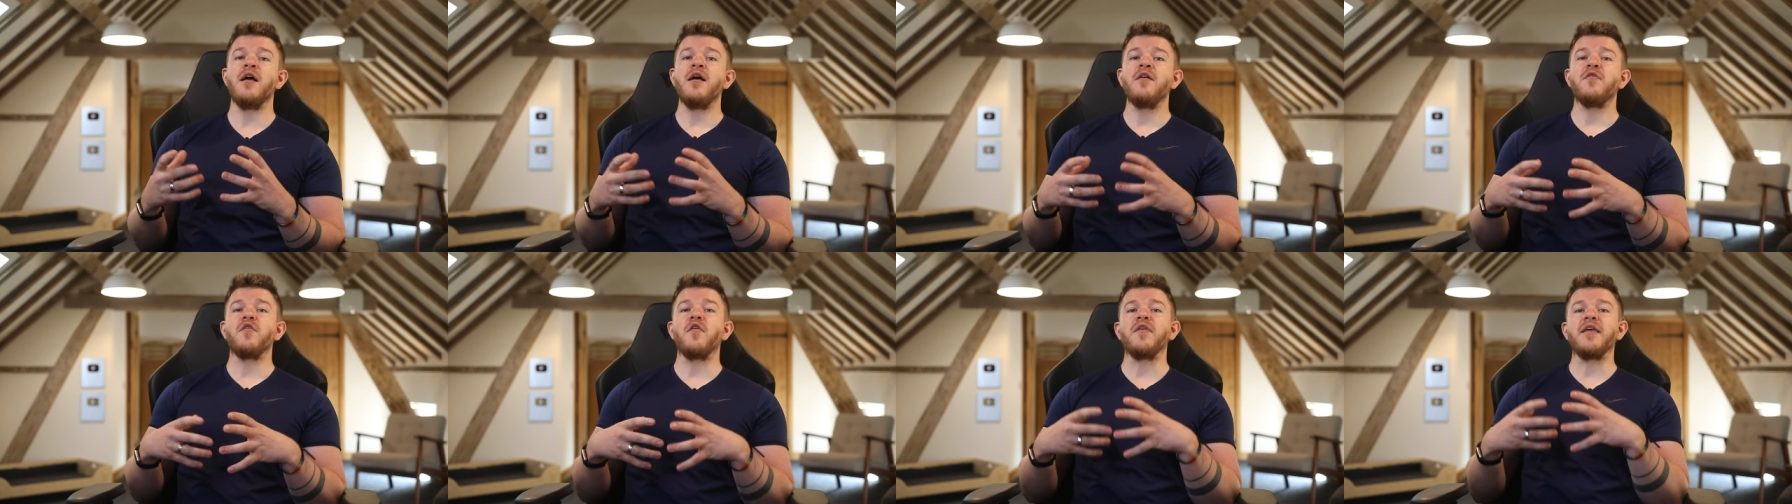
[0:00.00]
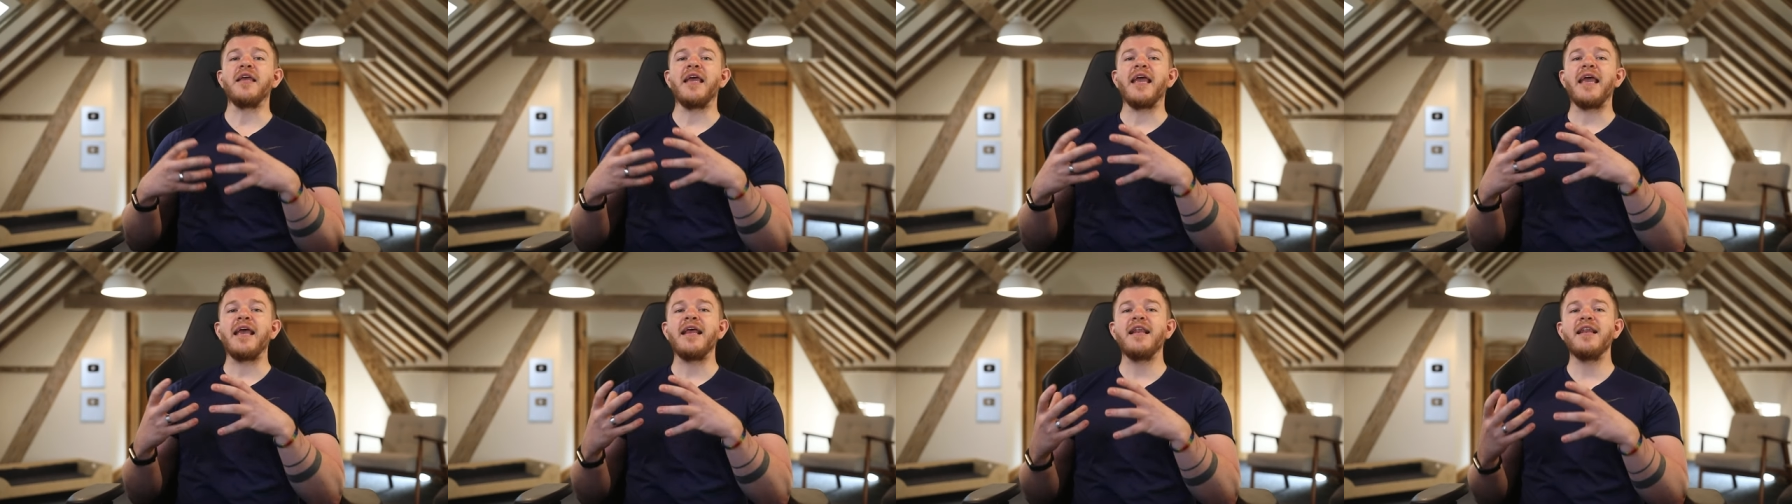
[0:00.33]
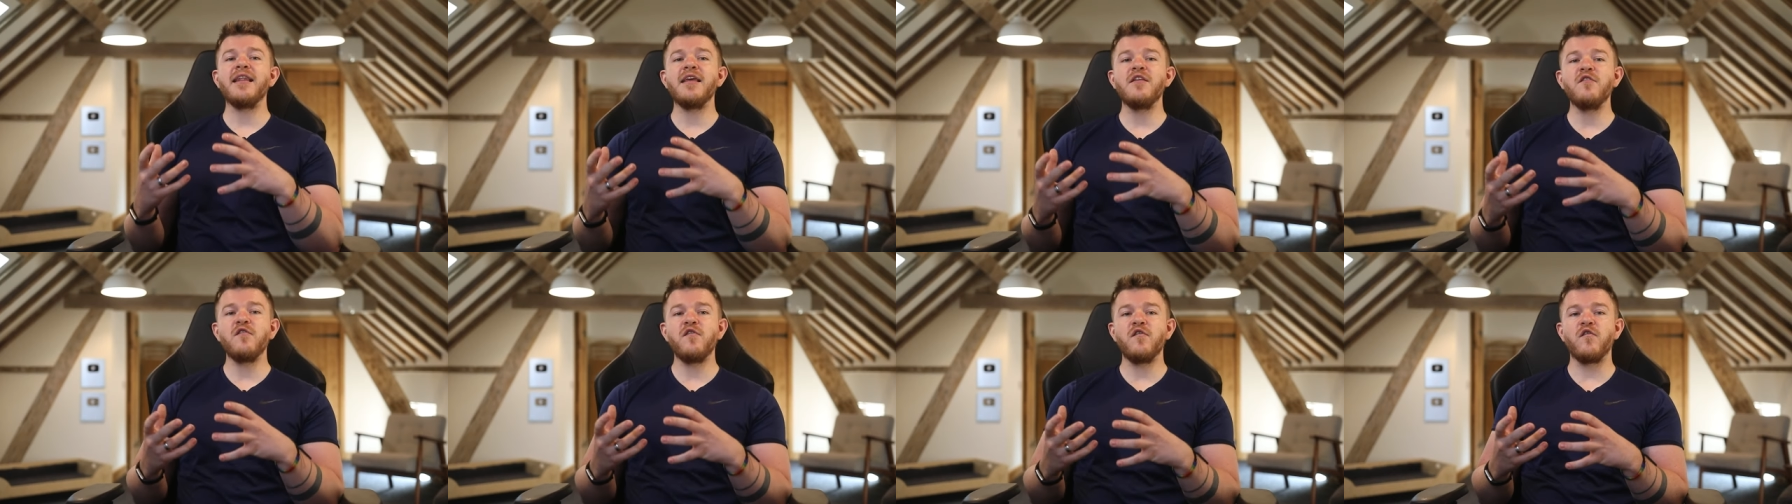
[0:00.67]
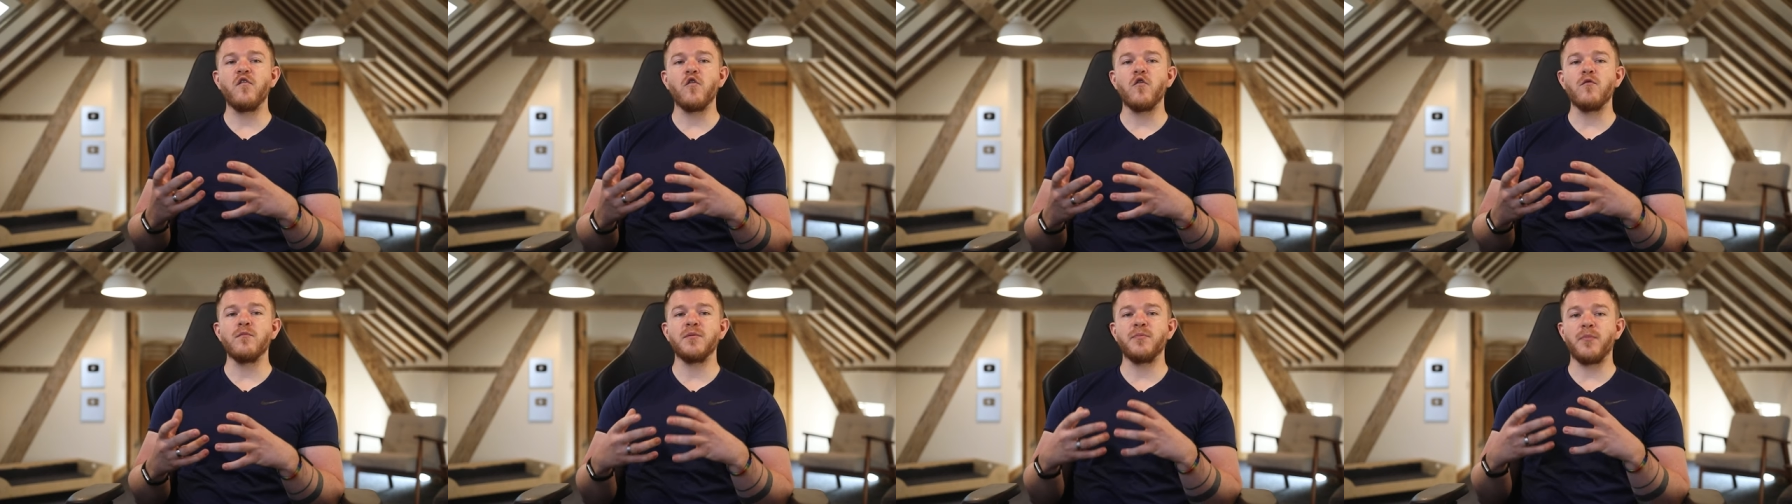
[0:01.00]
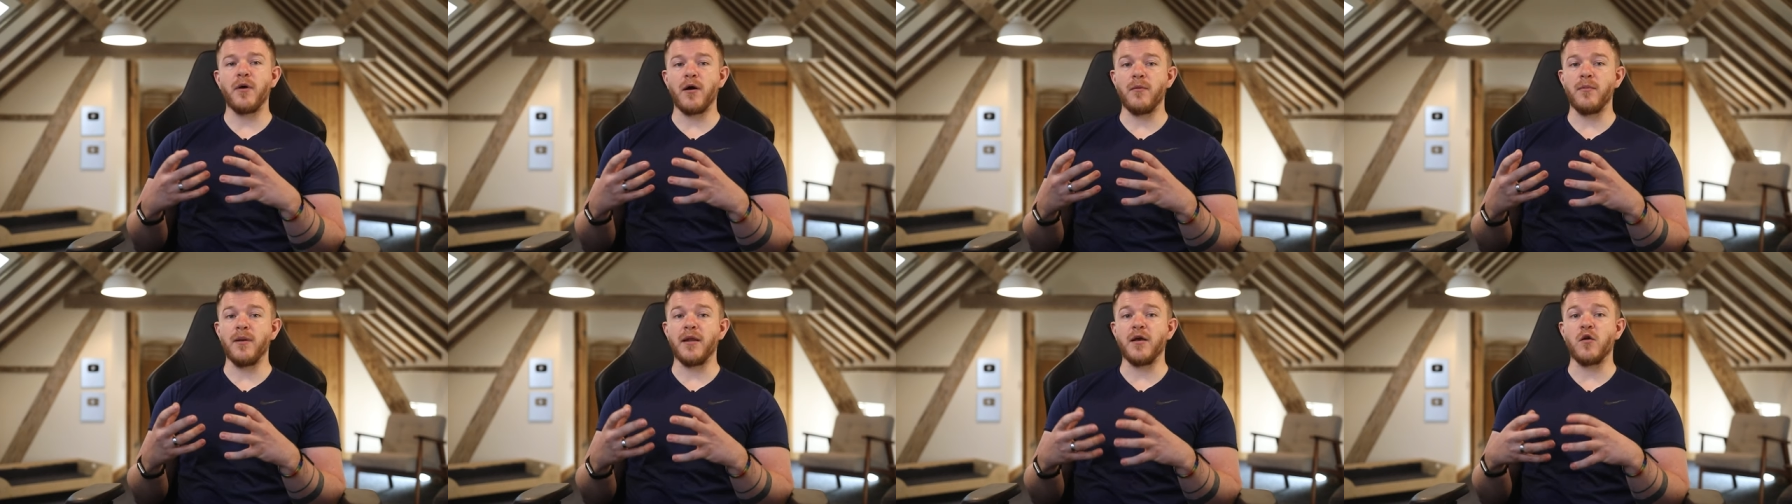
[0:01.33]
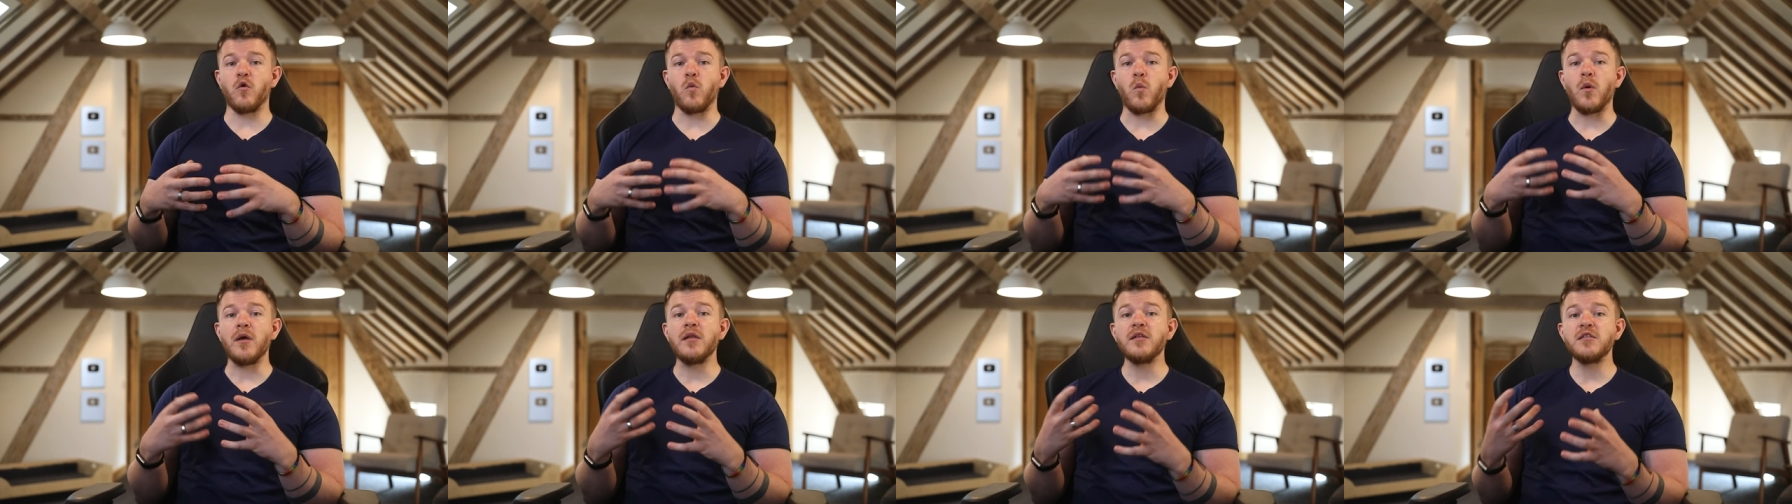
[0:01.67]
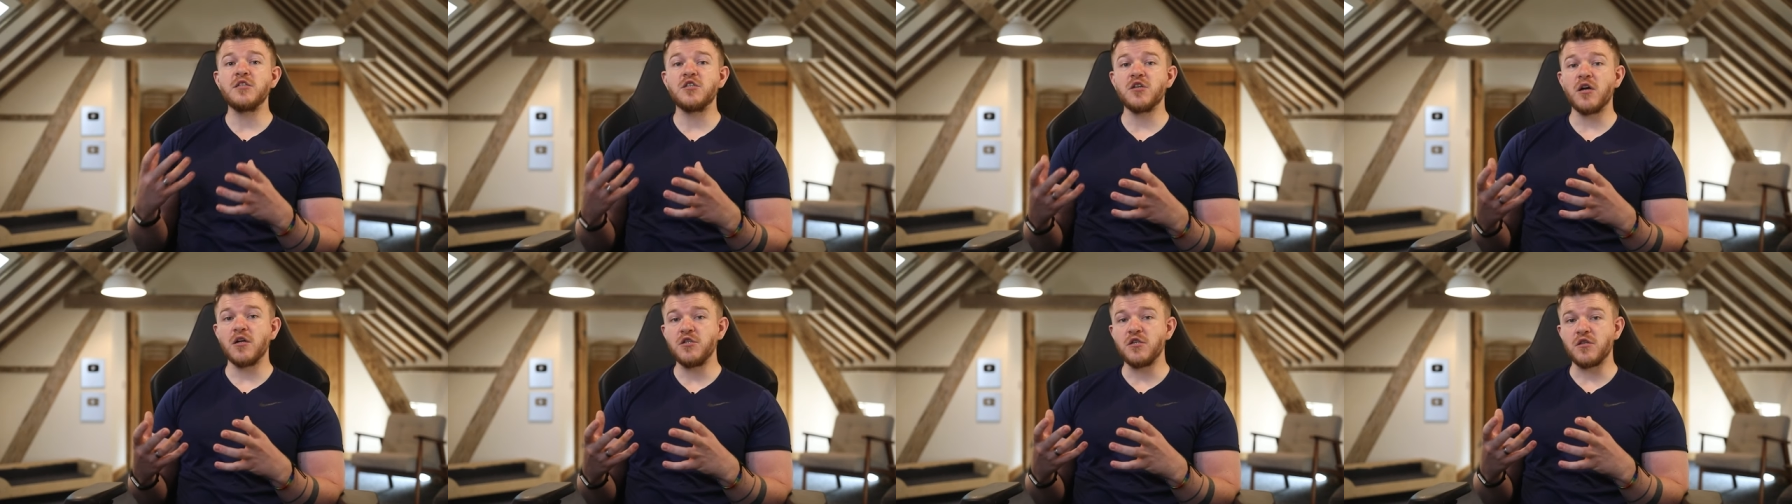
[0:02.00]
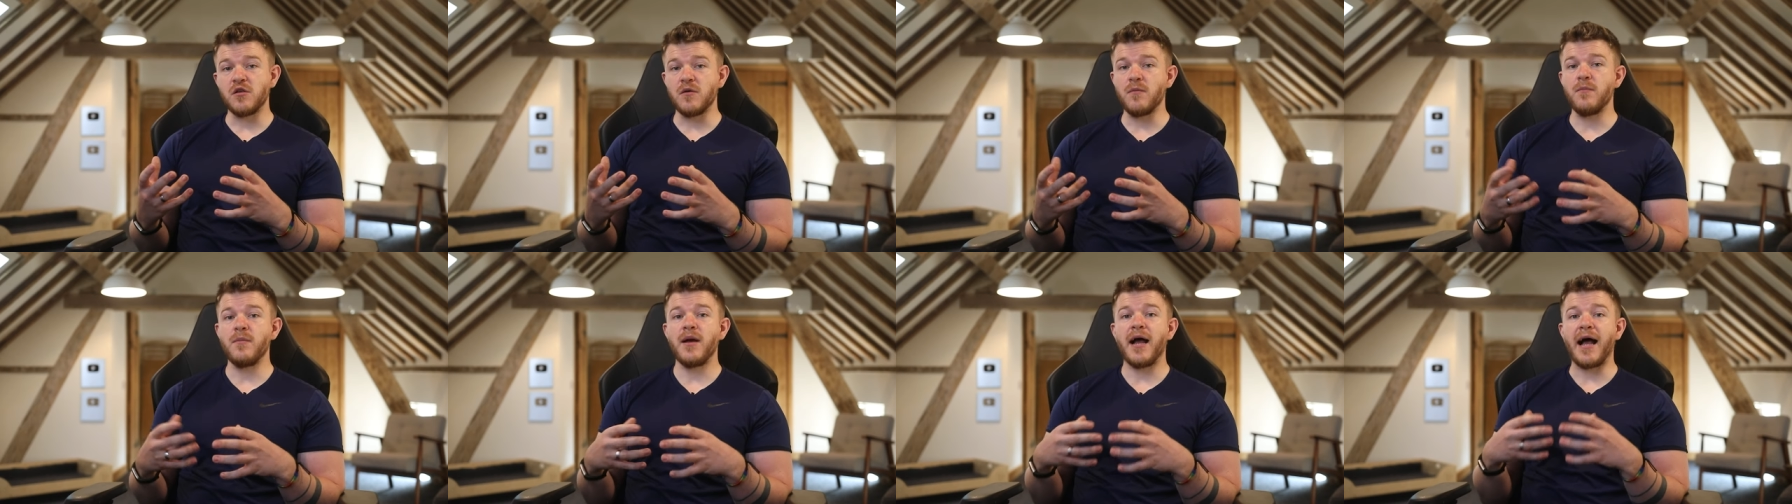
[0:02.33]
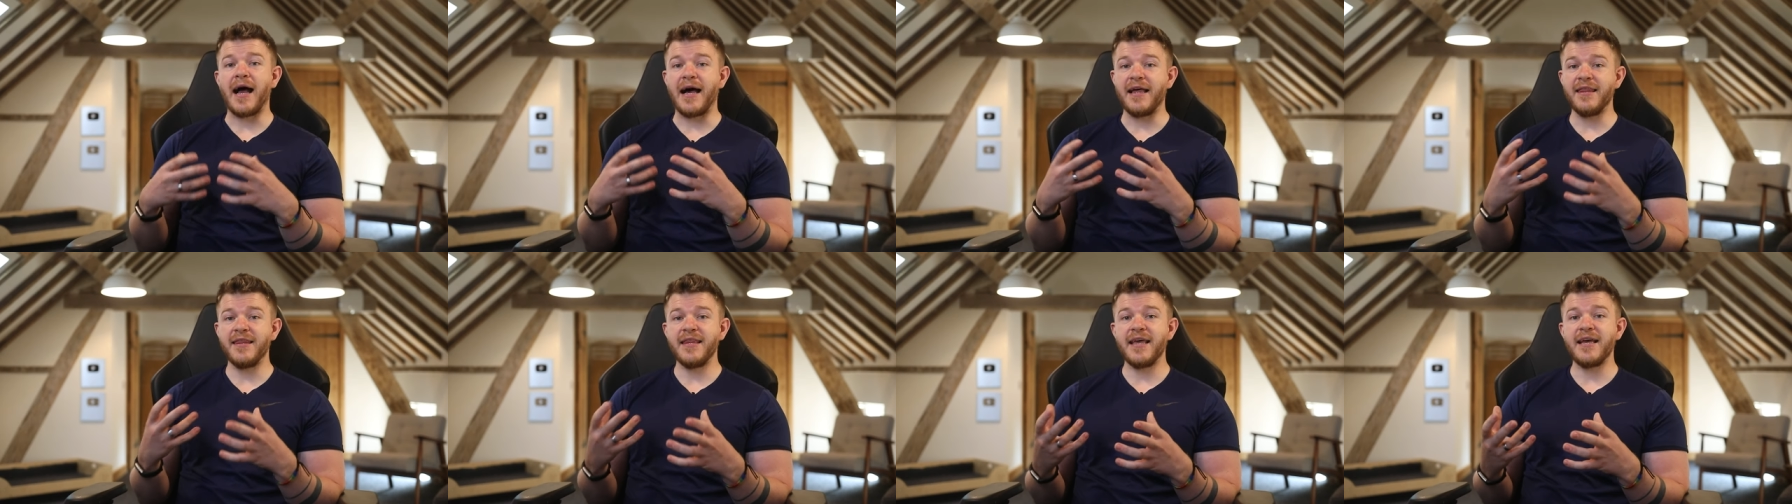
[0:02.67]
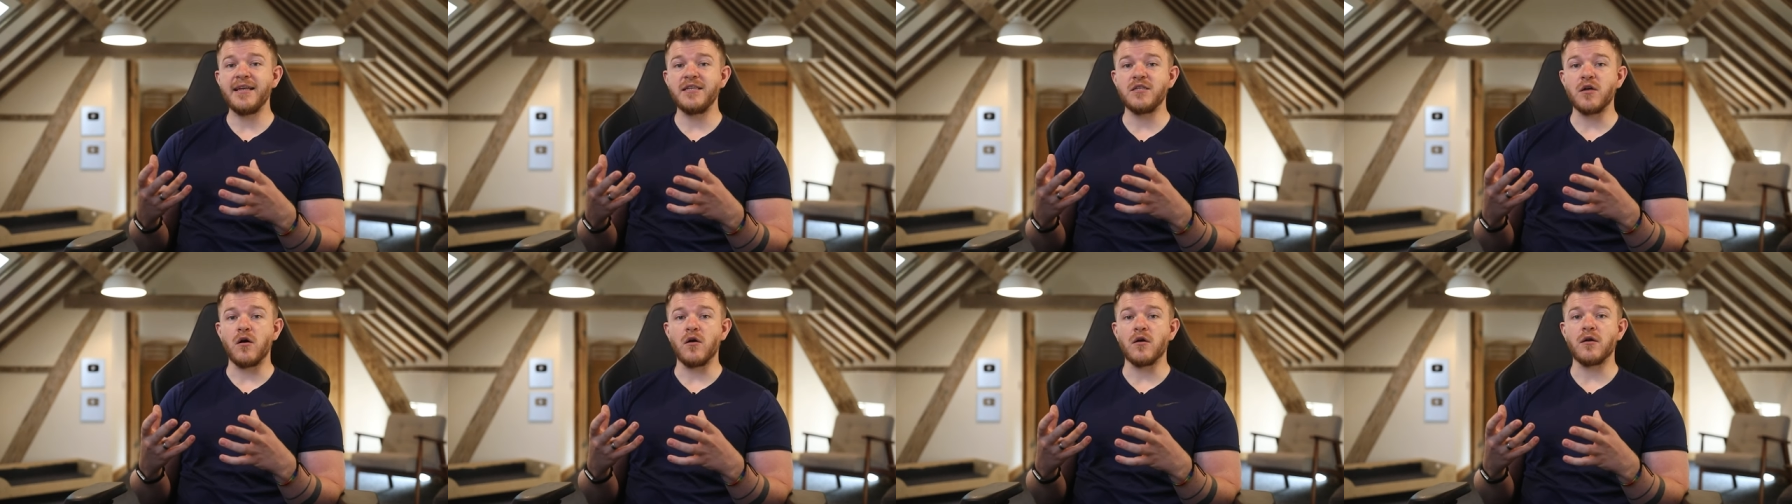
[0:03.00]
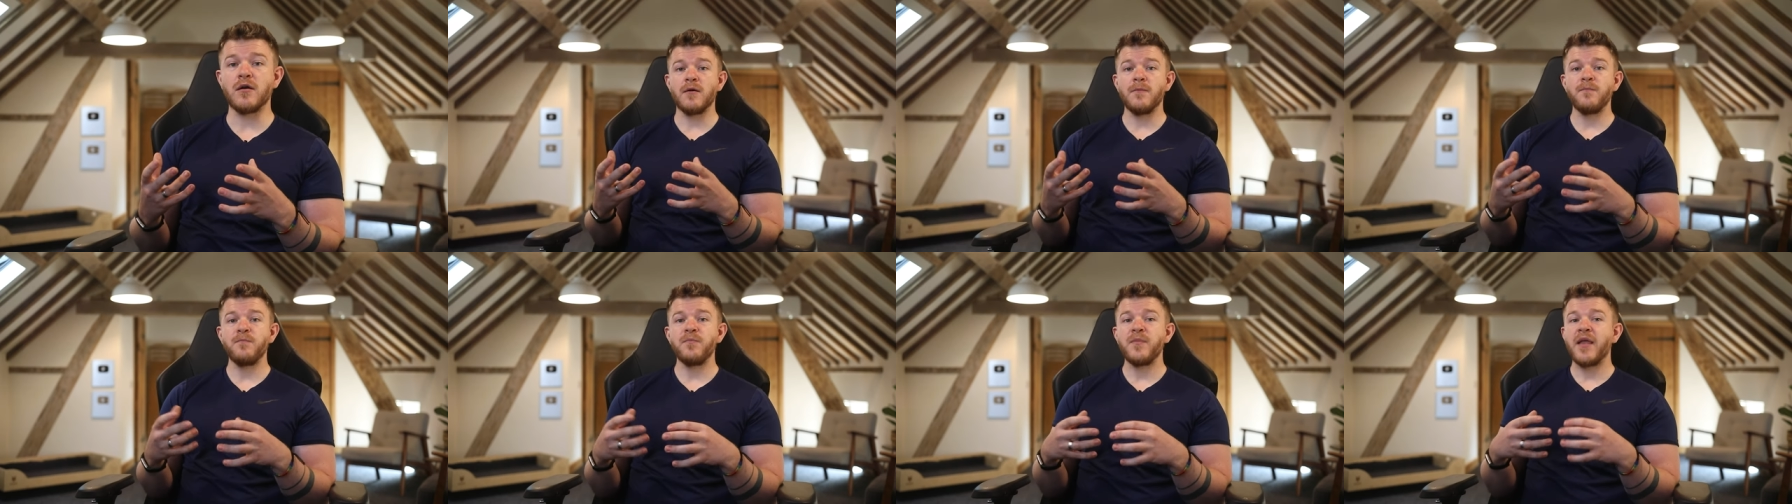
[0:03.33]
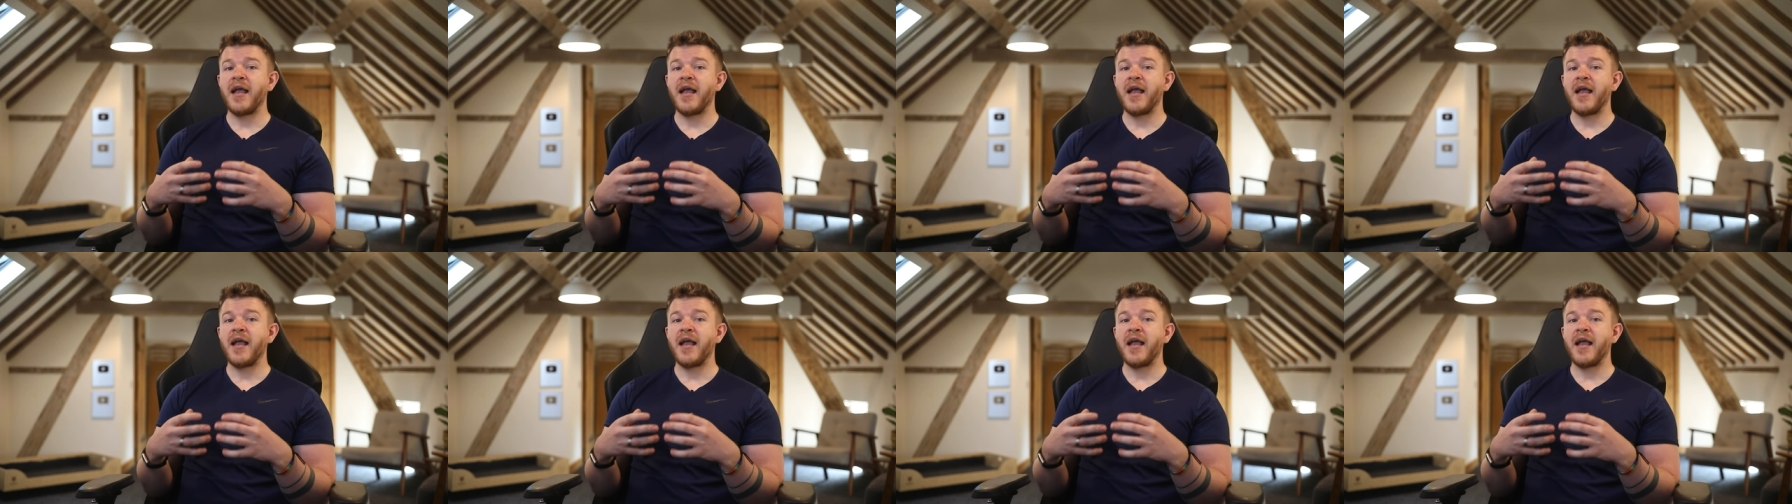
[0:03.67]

that the ill-informed public will judge them and their dog,